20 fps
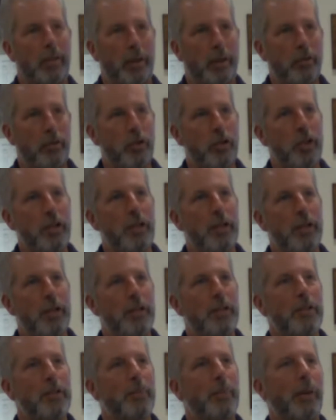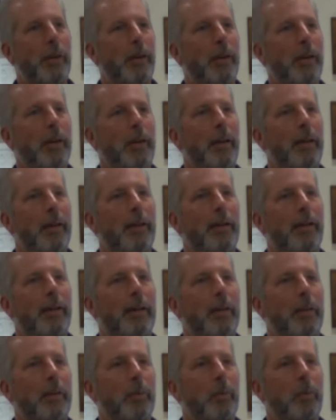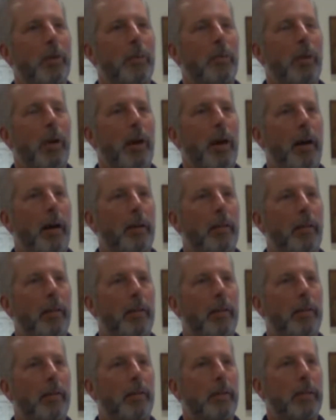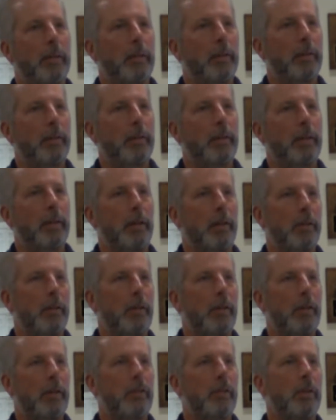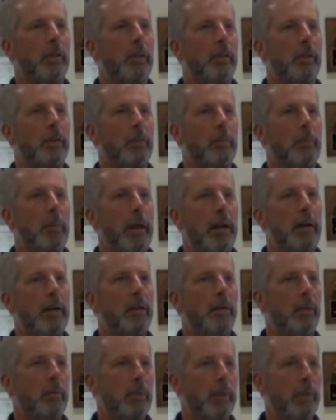sell cheese, but we want to highlight, again, things that are made here in